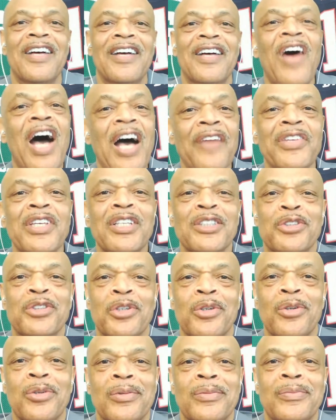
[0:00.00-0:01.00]
5 years
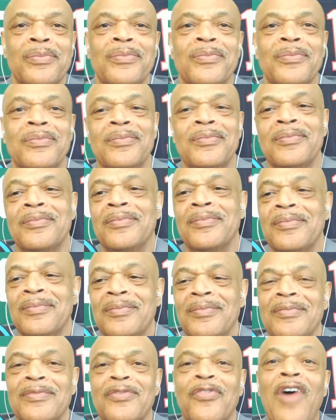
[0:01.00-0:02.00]
ago,
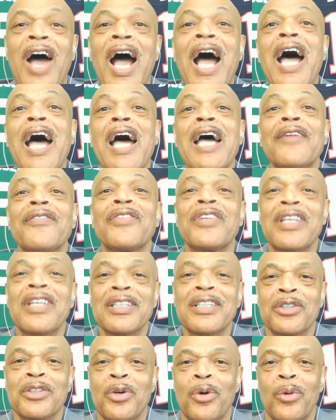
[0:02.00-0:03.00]

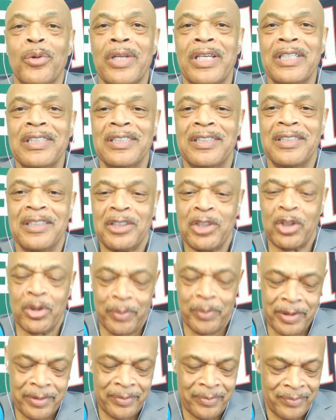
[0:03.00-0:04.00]
ladies and
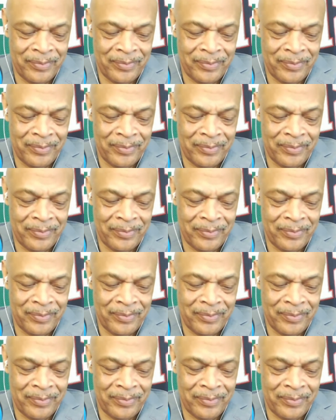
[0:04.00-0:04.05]
gentlemen,